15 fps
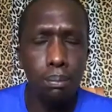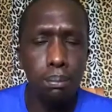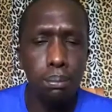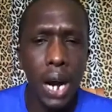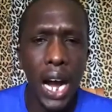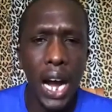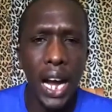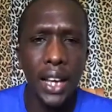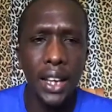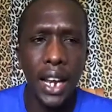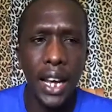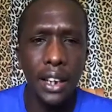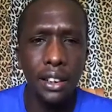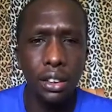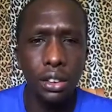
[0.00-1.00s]
by
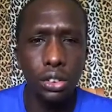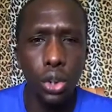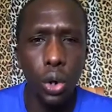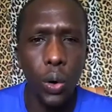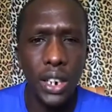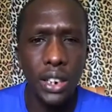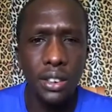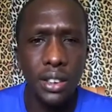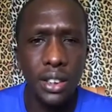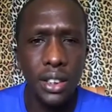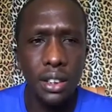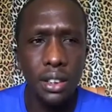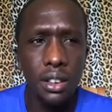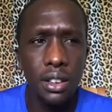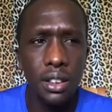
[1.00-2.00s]
like towards
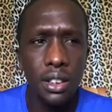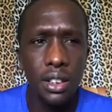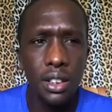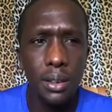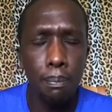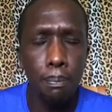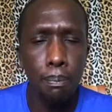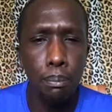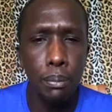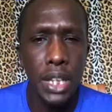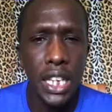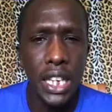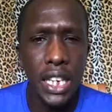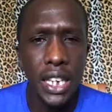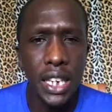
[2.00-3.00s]
the
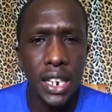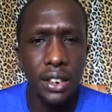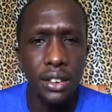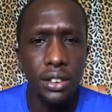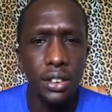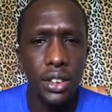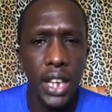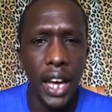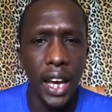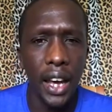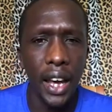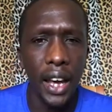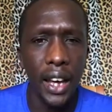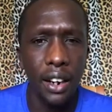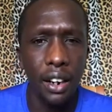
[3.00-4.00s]
mid to the
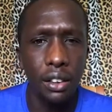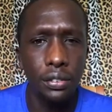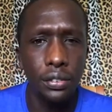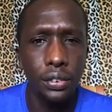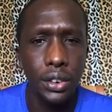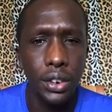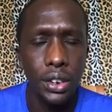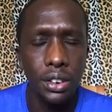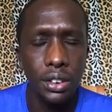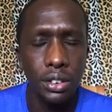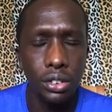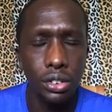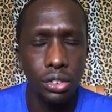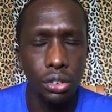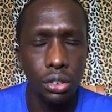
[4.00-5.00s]
end of
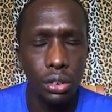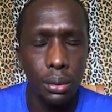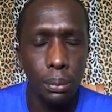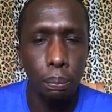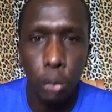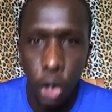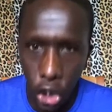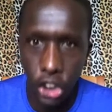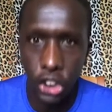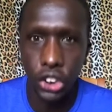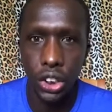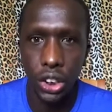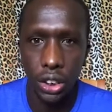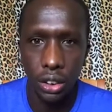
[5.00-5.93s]
March.